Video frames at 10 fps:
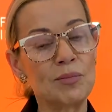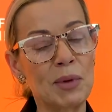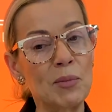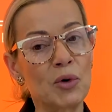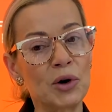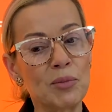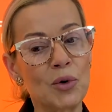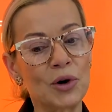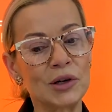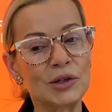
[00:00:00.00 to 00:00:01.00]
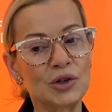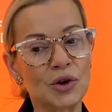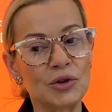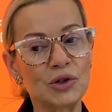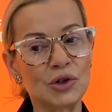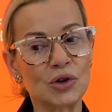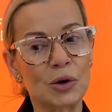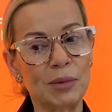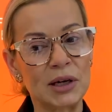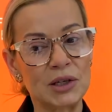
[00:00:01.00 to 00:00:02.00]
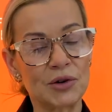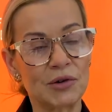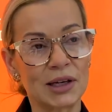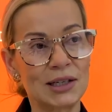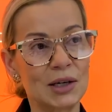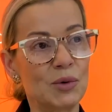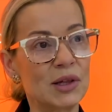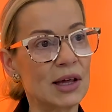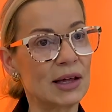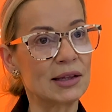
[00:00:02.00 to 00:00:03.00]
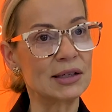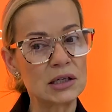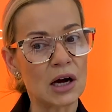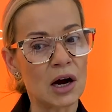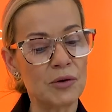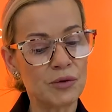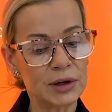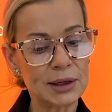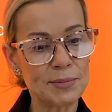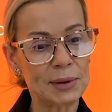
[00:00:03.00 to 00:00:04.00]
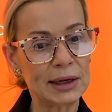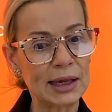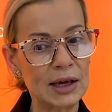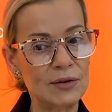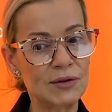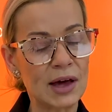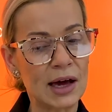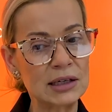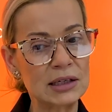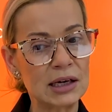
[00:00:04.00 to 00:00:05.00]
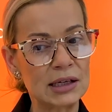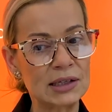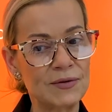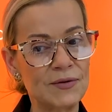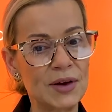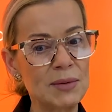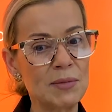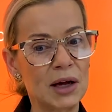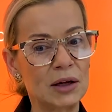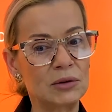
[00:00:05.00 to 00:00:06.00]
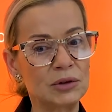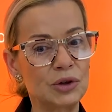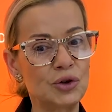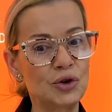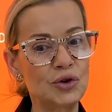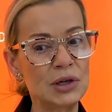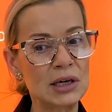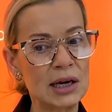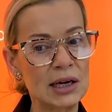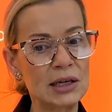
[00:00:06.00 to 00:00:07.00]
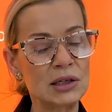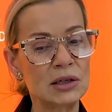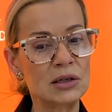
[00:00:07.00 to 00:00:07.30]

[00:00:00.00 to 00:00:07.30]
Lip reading: But more important, don't stop interacting with others. I really believe that as a female, you need